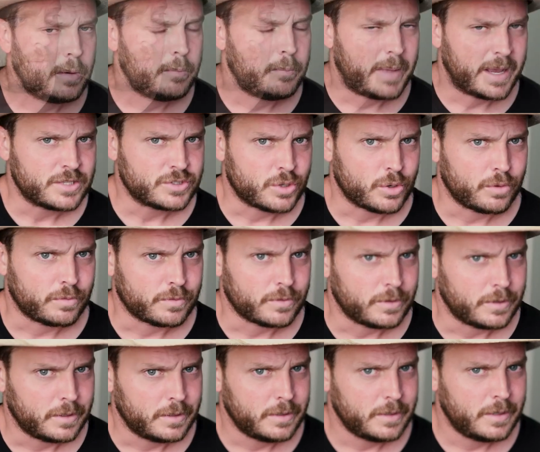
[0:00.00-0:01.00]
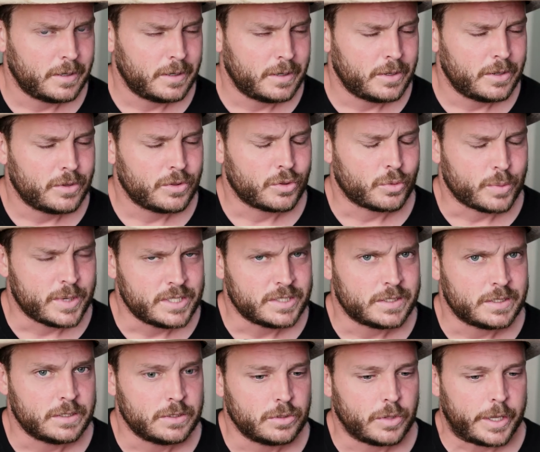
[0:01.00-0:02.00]
Mike's girlfriend, the
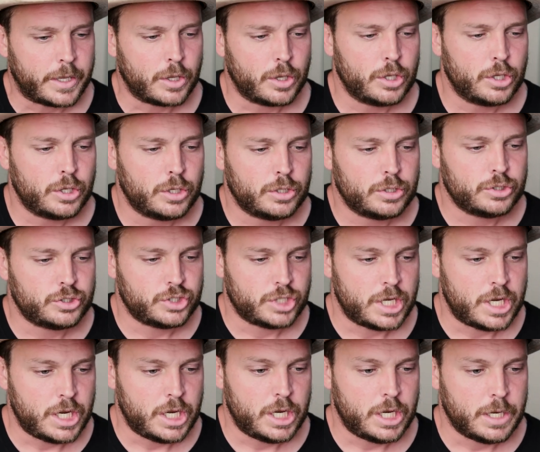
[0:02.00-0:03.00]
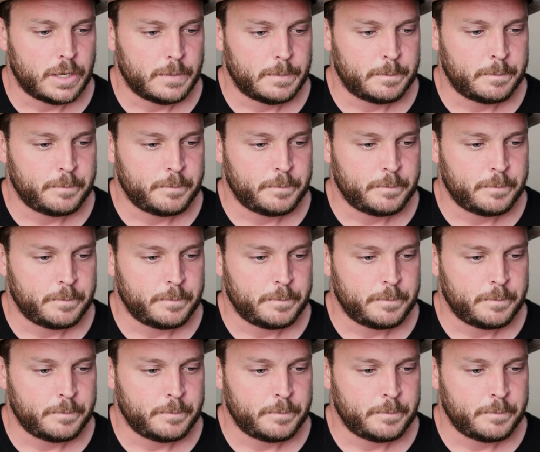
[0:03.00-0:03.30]
reason, like, she